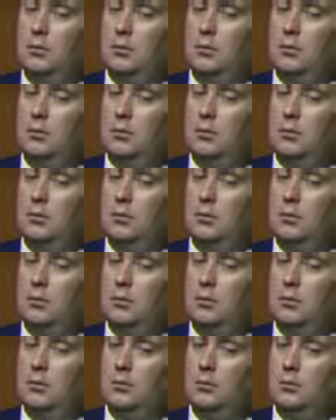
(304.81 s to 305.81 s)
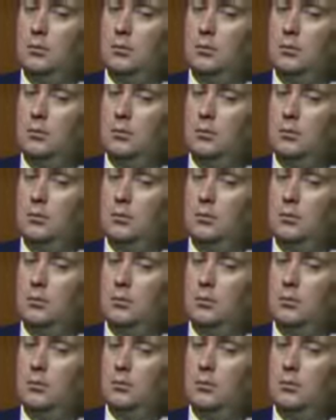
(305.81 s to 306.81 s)

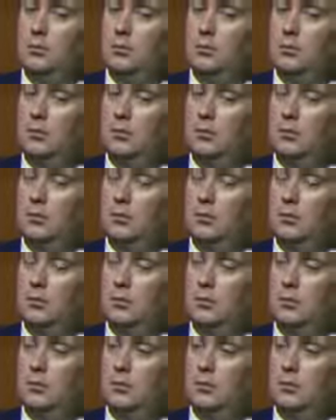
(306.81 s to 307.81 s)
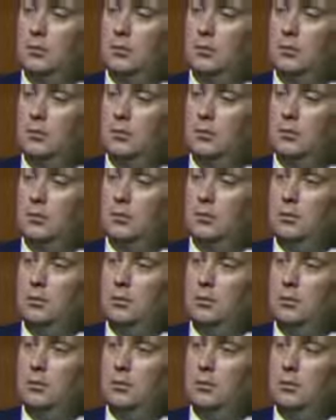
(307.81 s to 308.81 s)

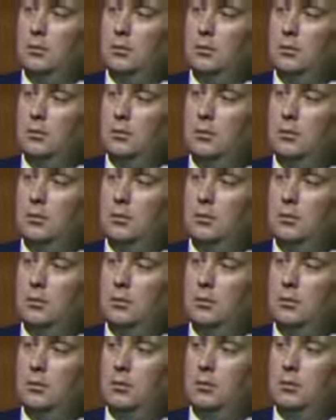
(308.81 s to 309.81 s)
This person isn't speaking.